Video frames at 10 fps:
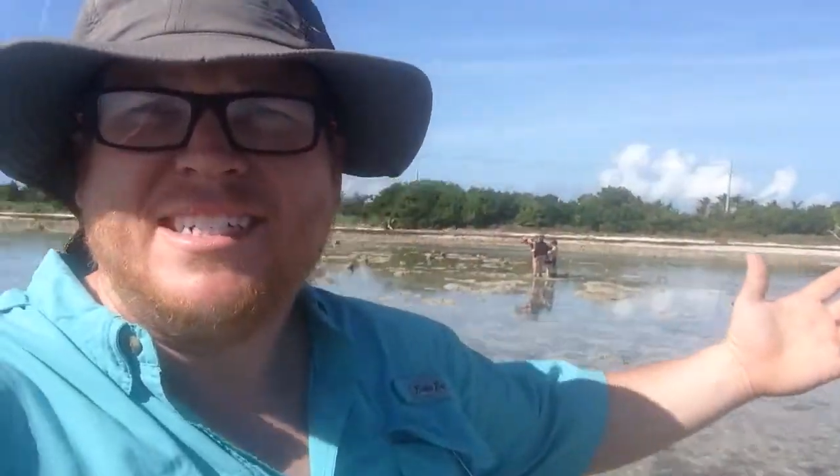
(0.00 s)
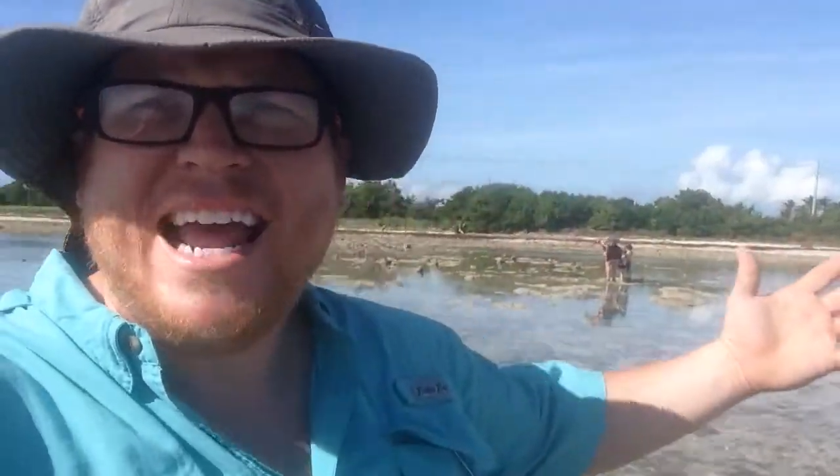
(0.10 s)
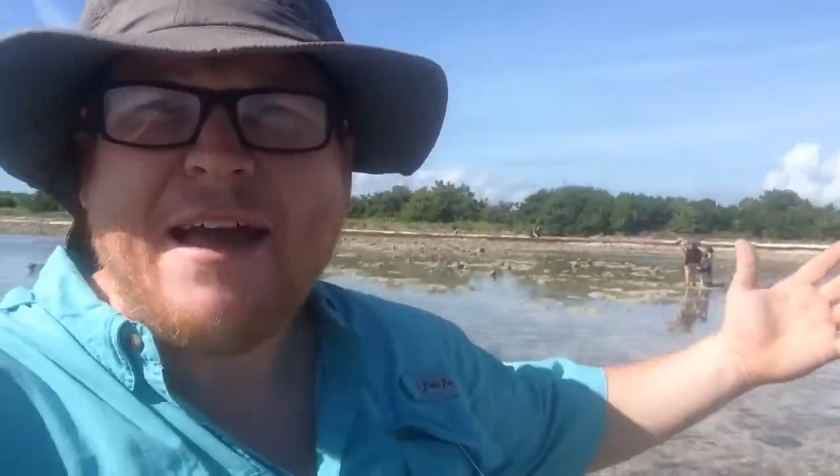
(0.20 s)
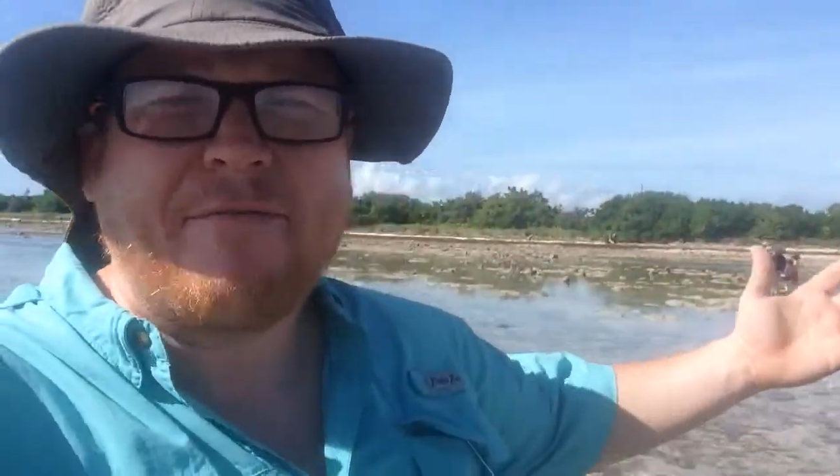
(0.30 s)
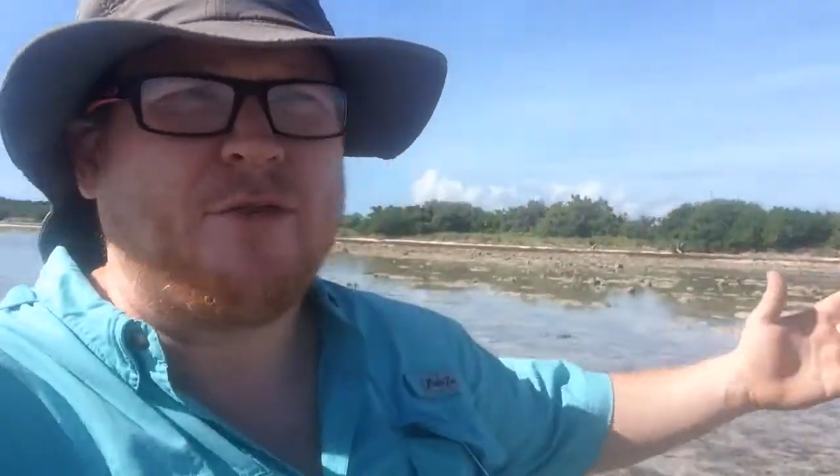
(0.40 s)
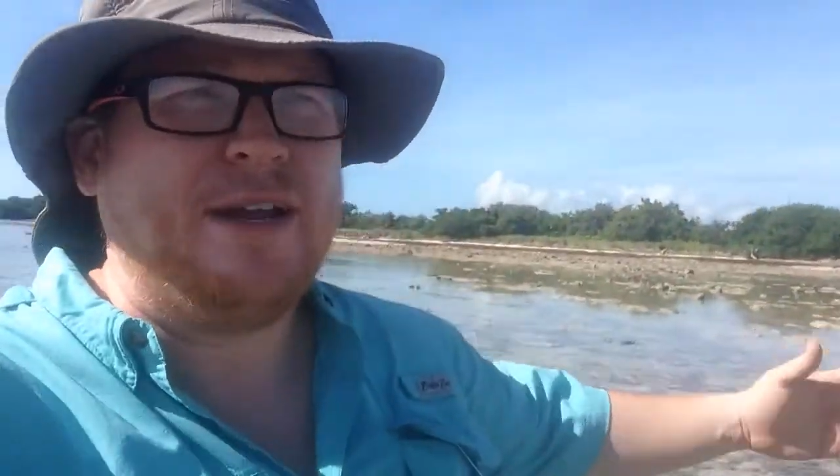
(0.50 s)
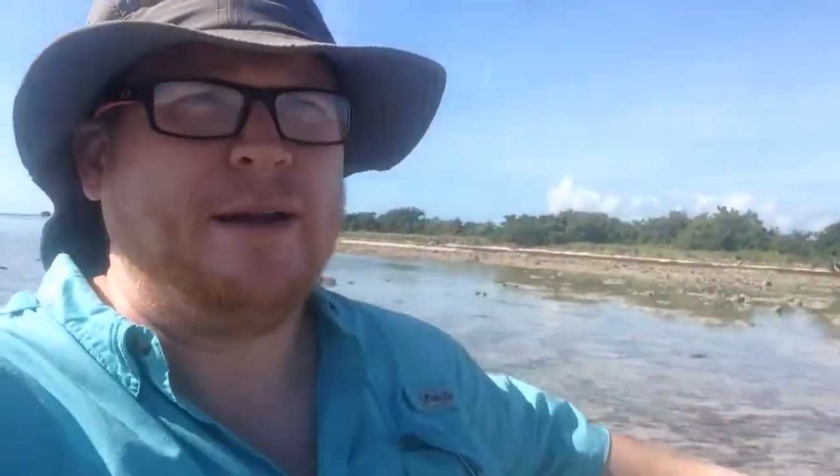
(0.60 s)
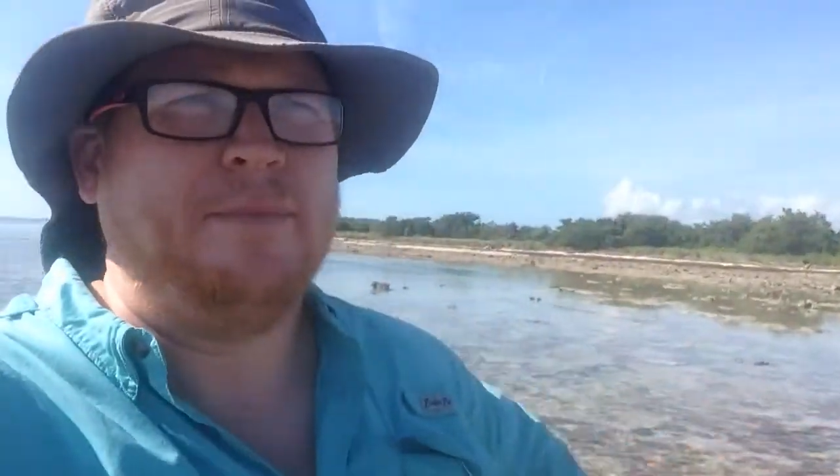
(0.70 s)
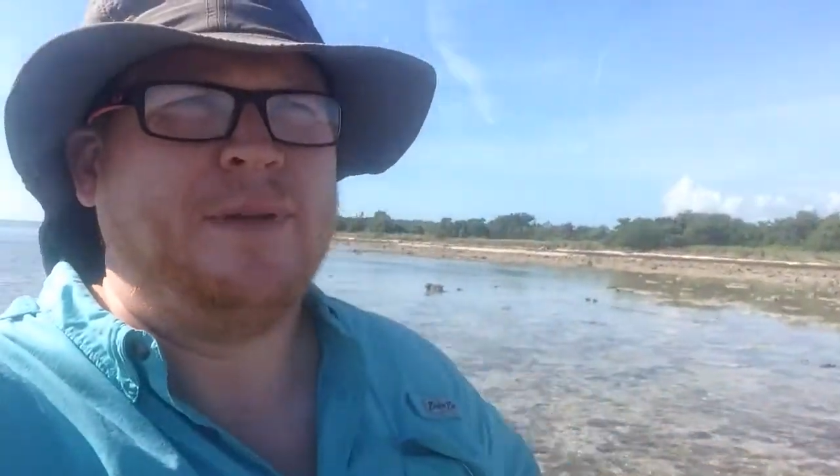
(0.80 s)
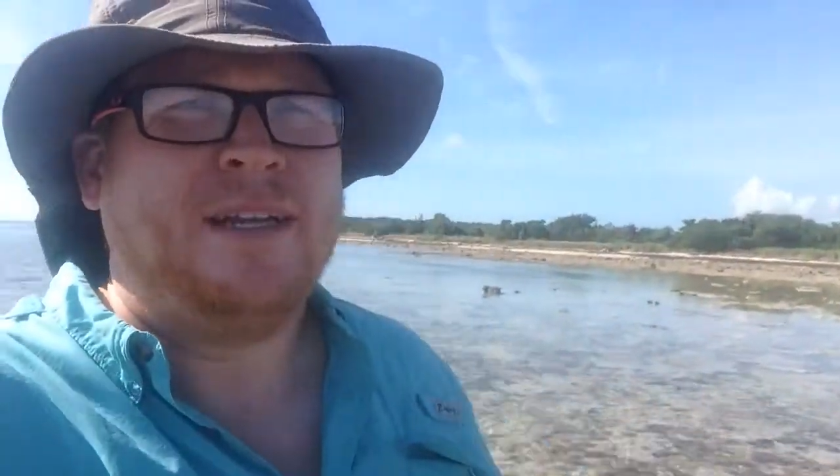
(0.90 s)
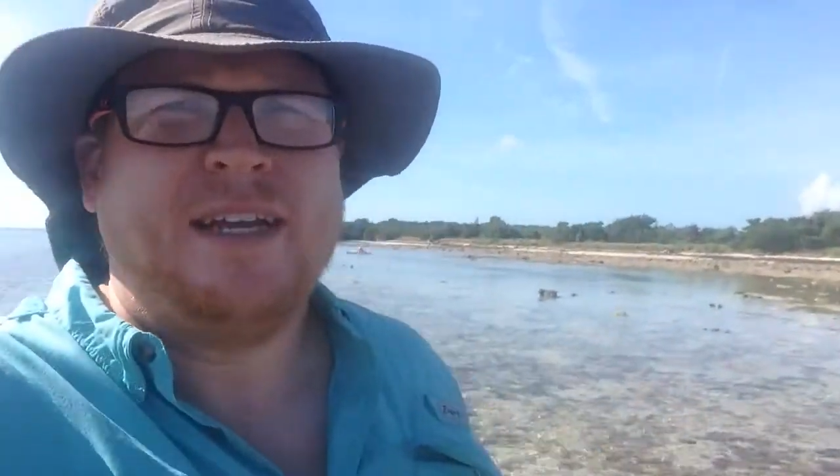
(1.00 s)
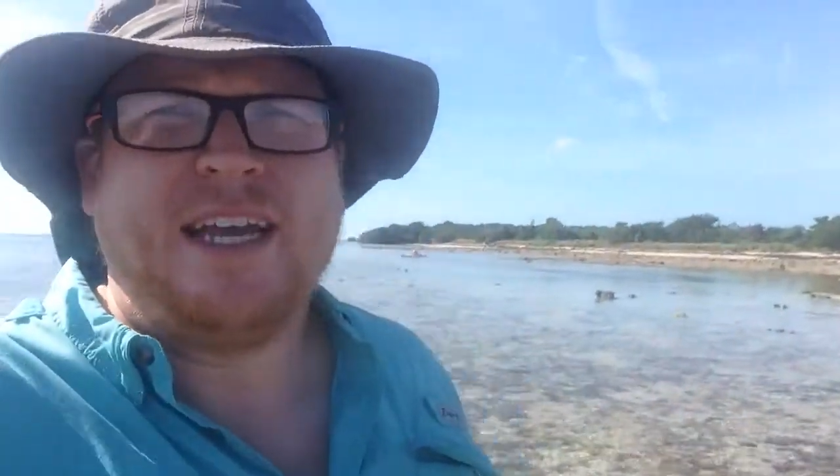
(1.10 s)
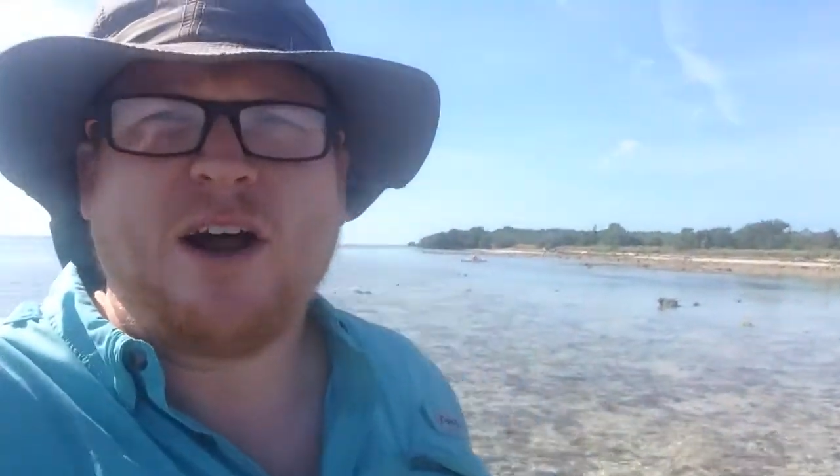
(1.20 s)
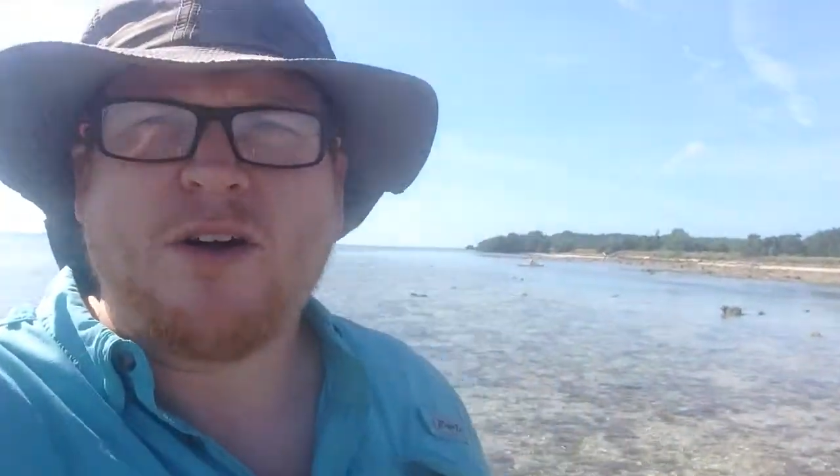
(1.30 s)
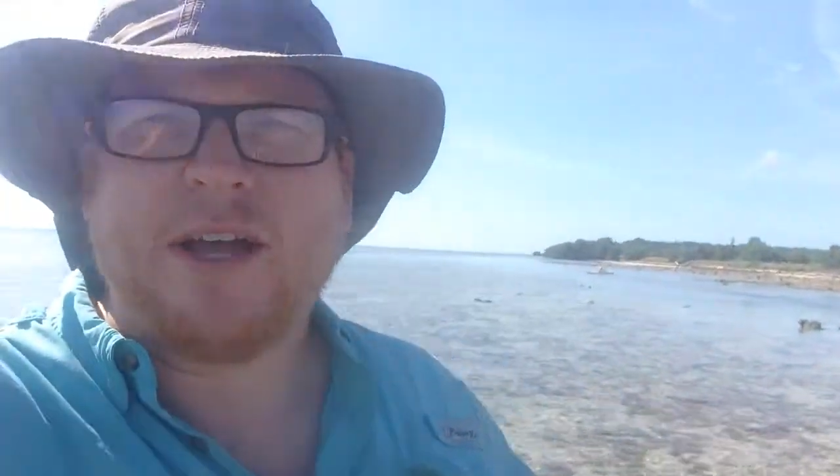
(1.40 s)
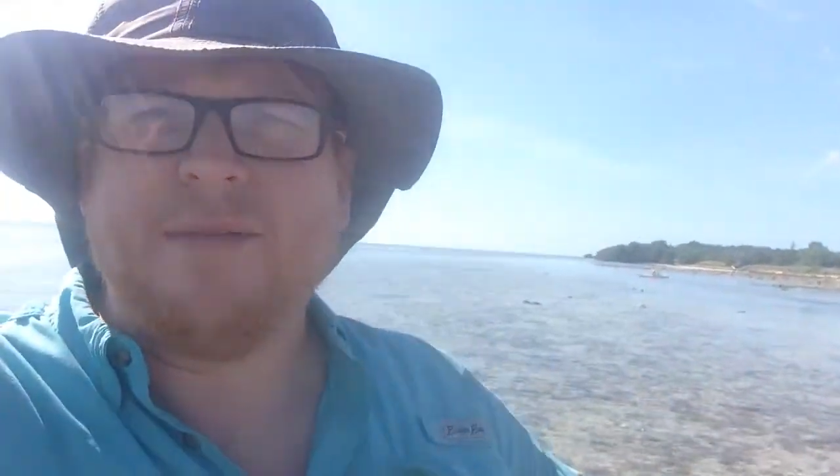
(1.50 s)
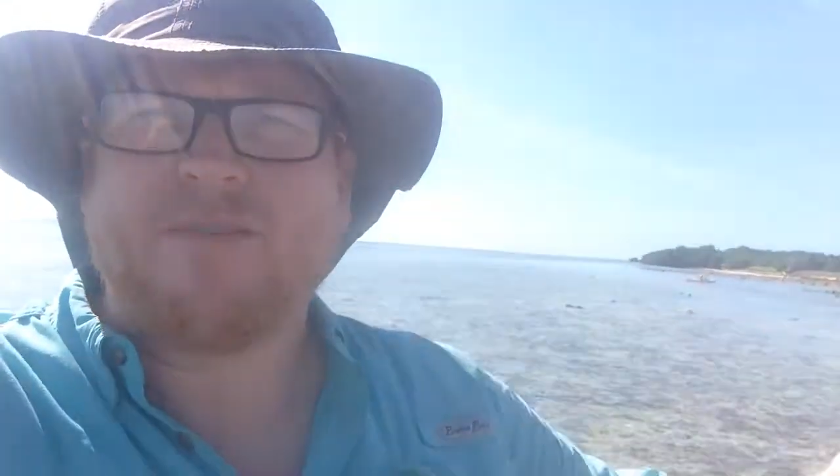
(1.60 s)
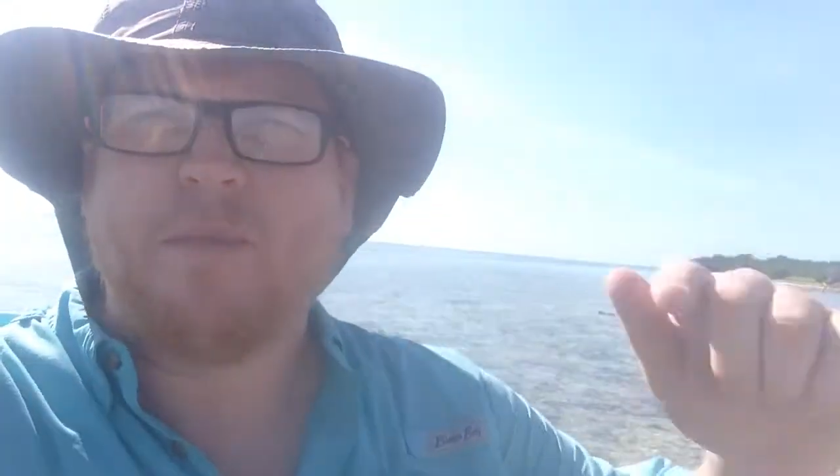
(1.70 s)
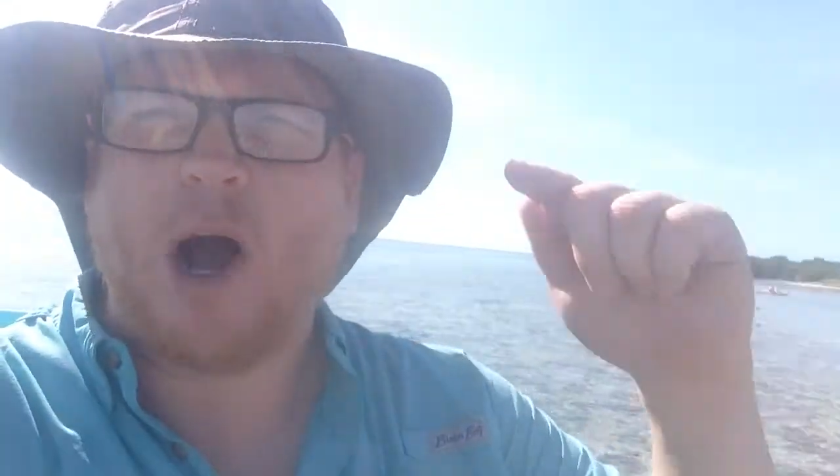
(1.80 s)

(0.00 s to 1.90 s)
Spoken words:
Debt freedom. It all comes from